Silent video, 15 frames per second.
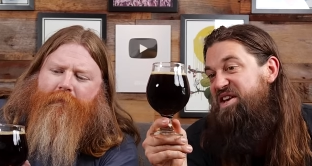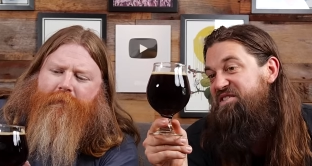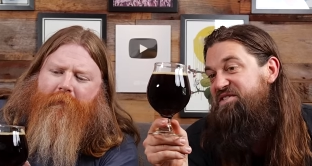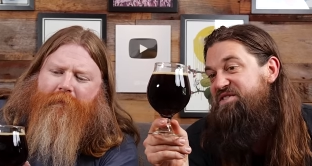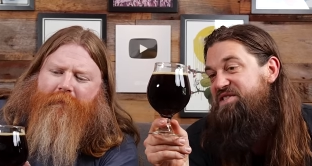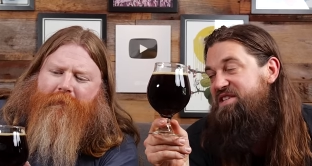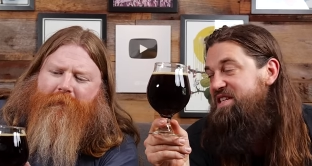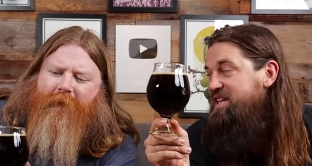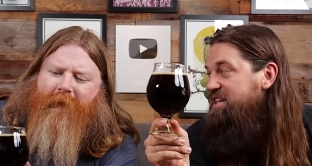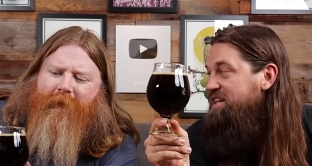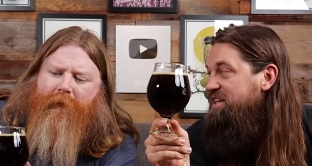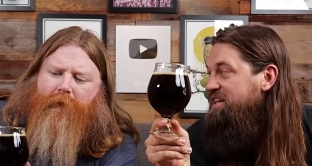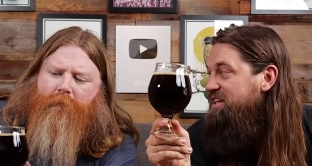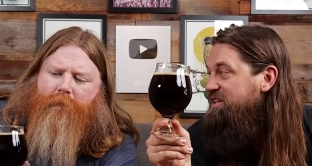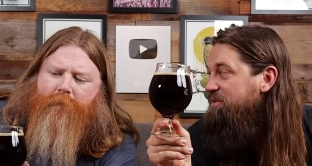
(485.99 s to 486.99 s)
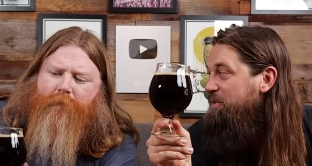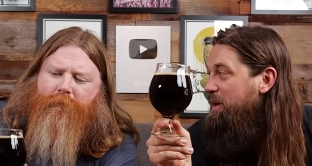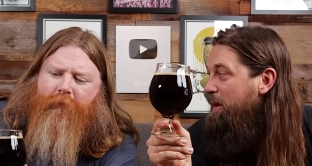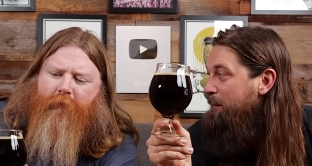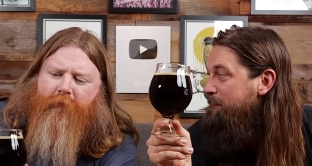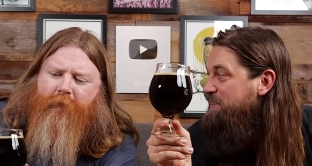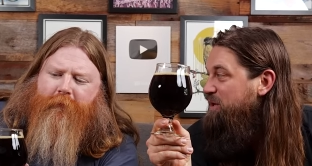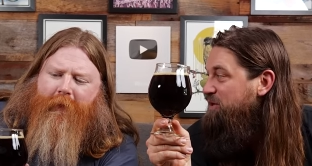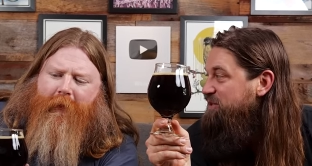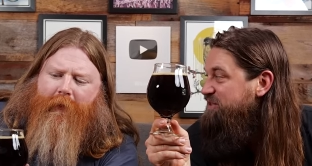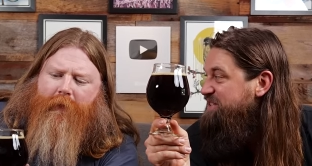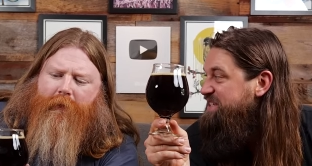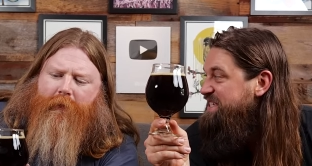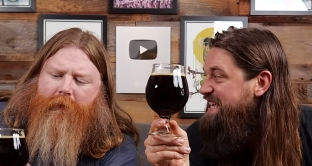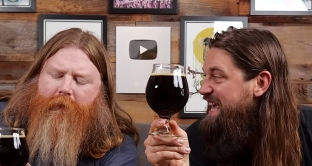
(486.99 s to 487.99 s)
Speaker 1: 15%,
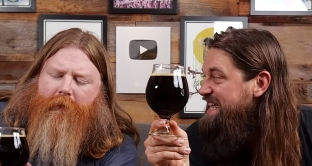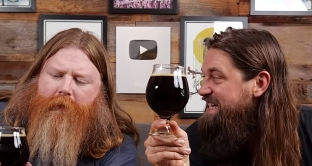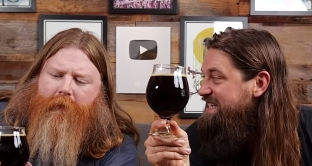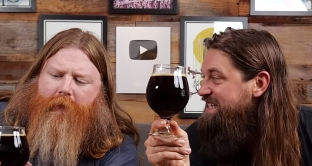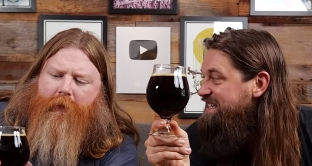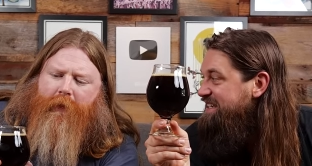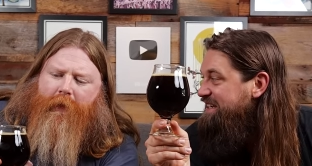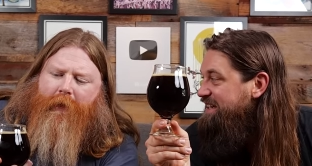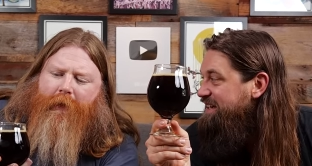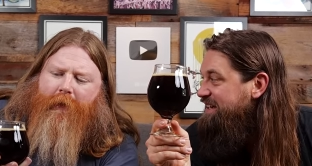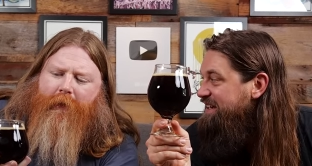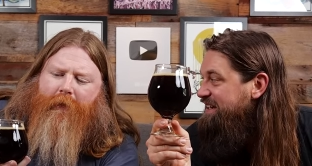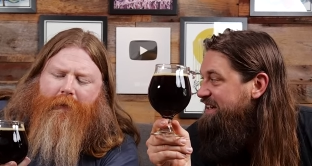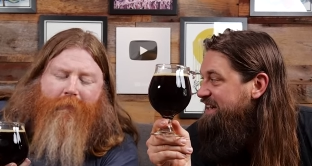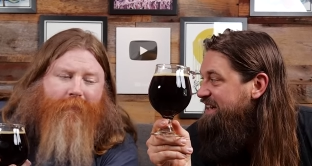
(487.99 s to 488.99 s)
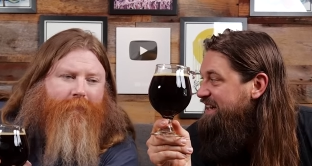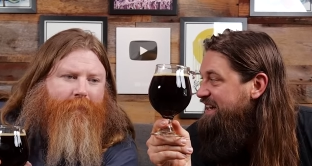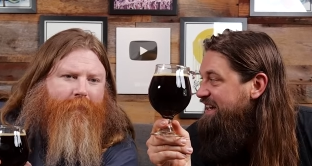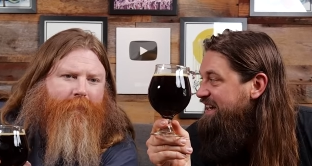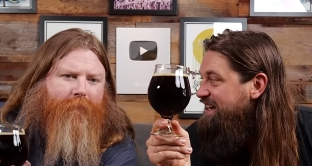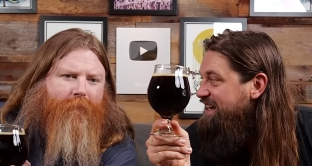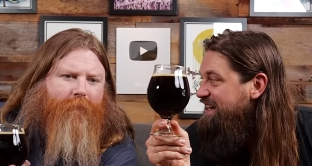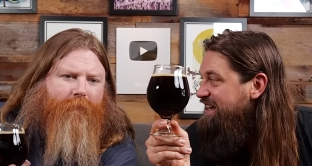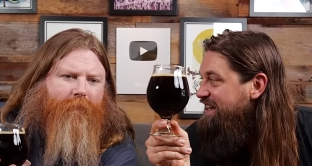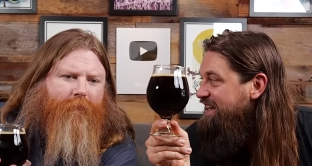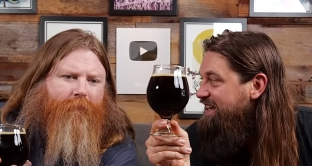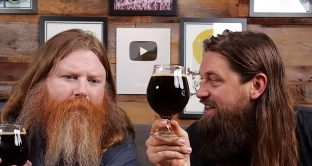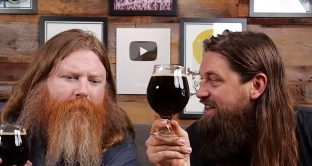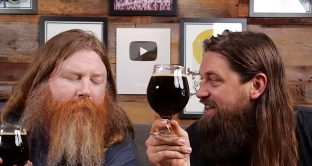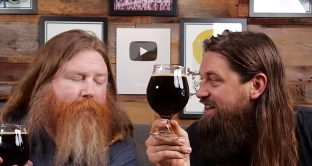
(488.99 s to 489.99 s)
15% is
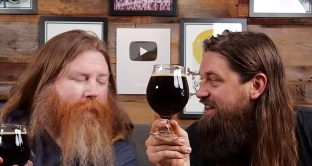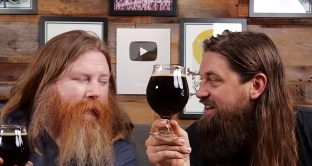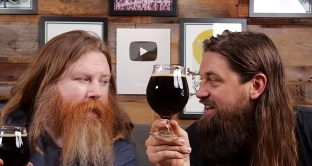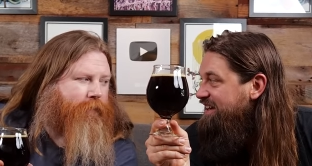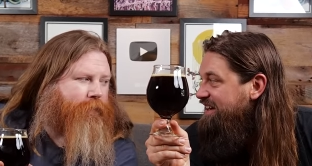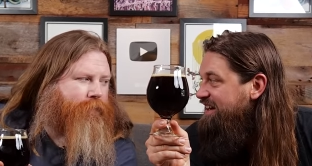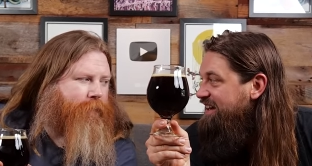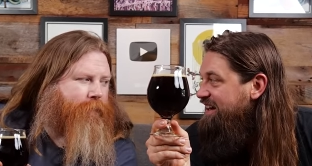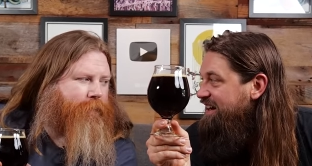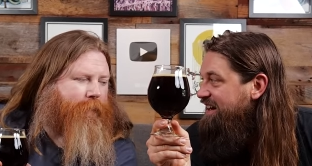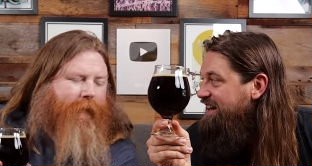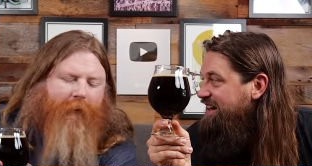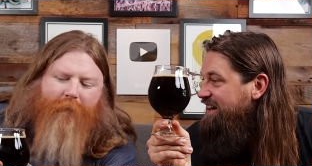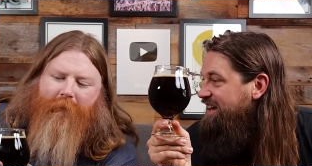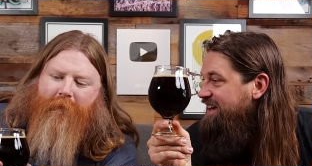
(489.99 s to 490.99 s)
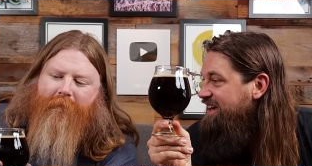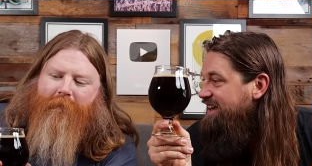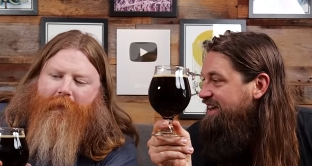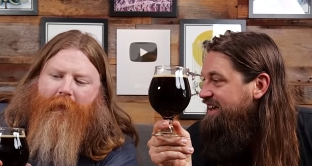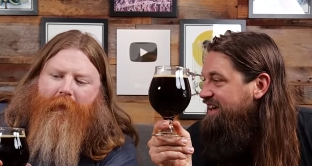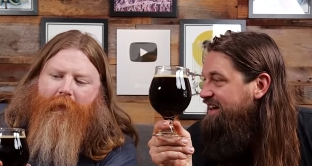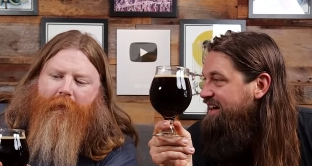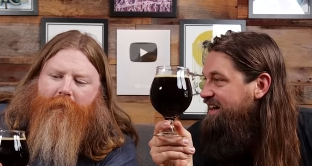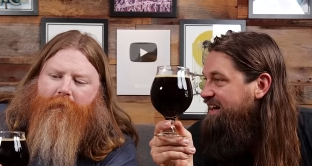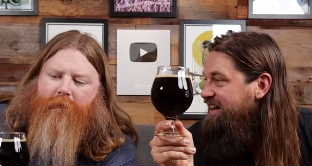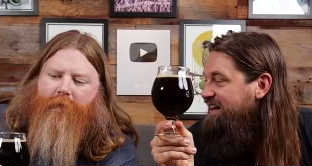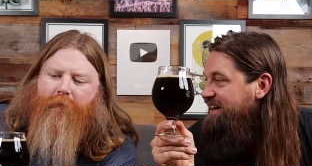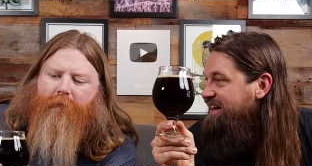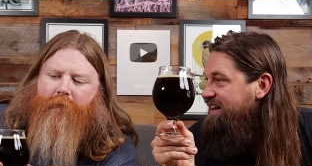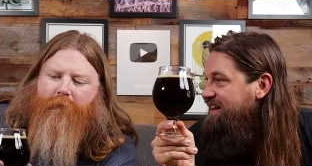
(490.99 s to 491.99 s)
the maximum ABV
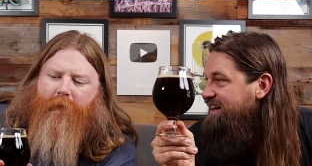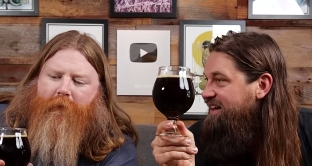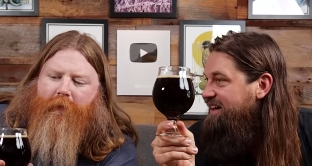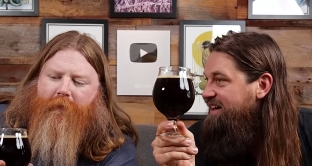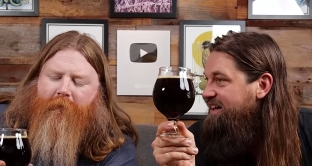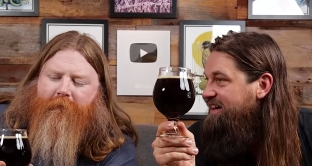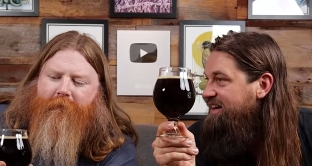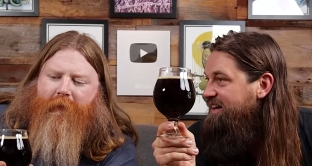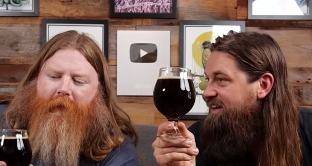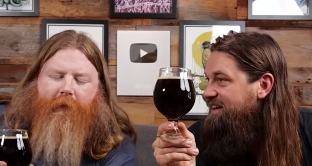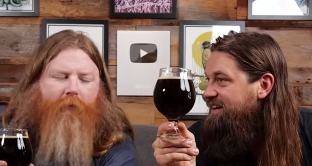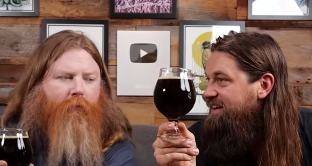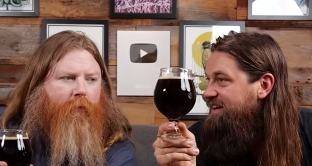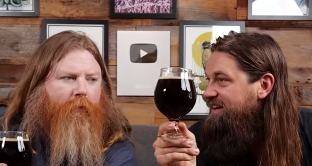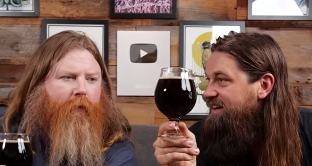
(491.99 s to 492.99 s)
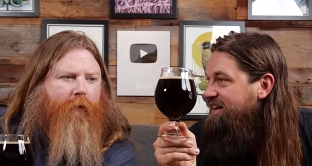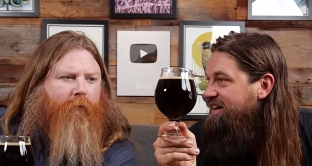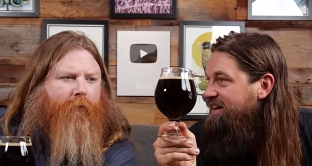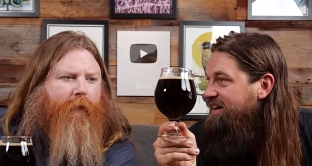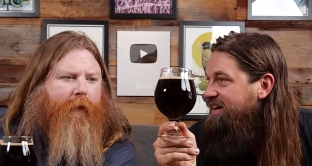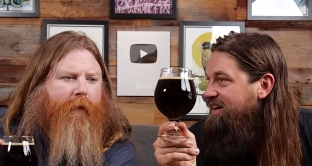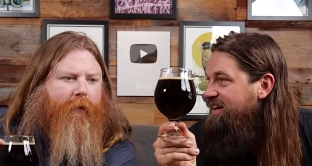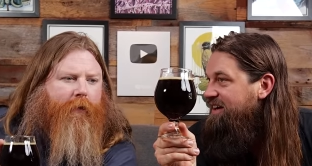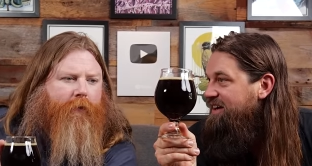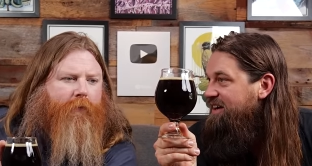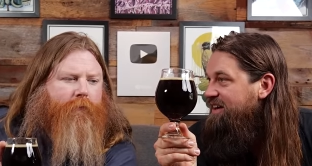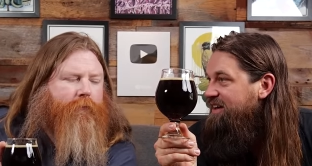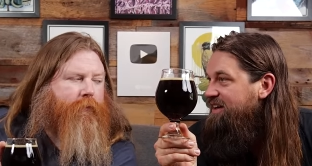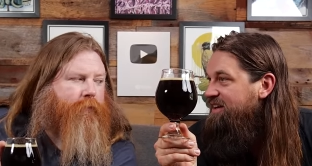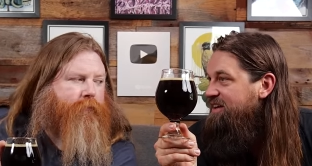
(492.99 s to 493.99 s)
in the state of North Carolina
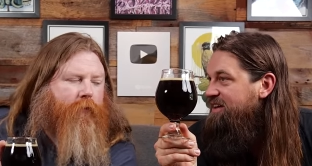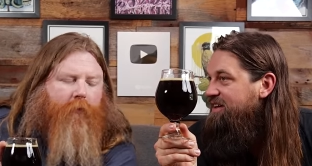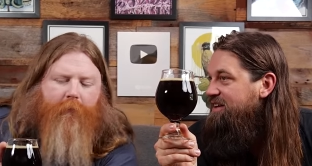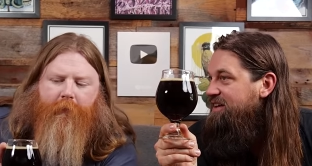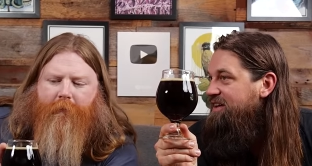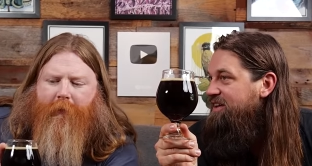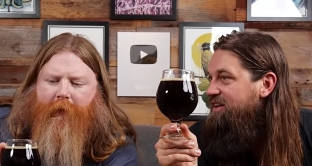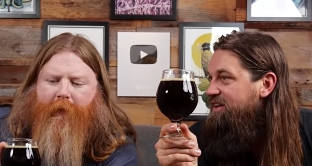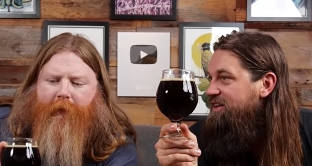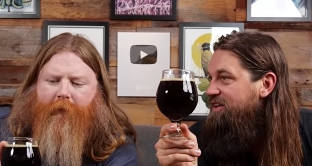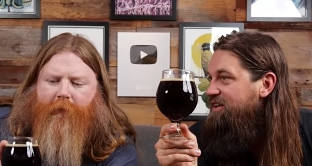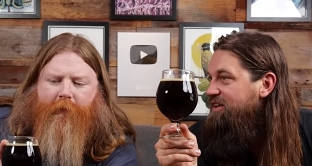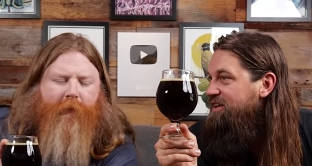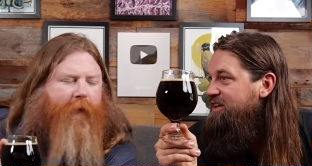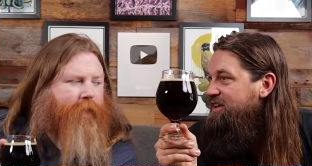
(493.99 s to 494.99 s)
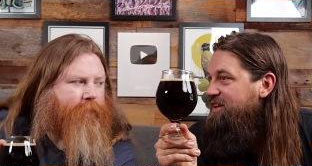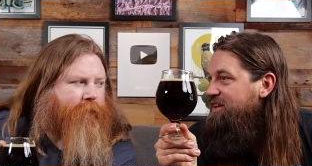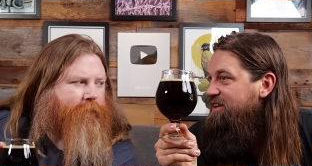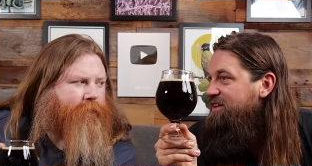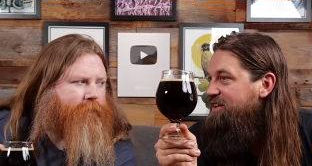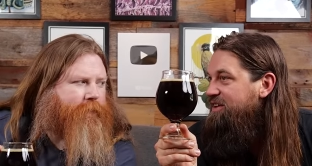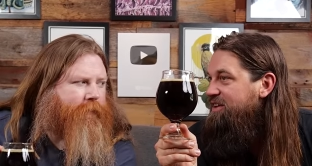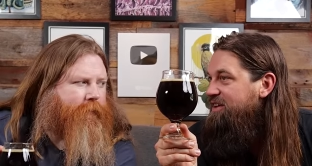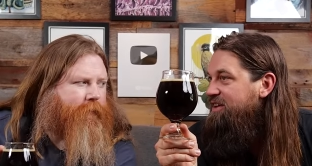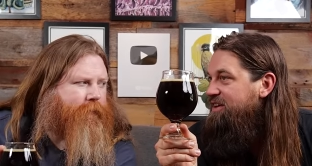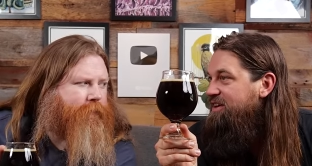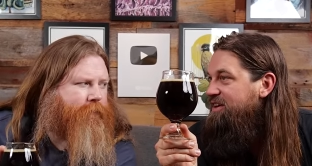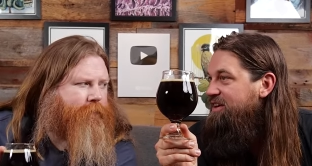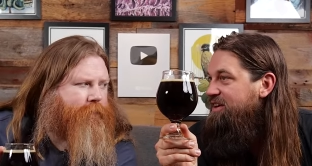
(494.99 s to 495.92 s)
determined by the ABC.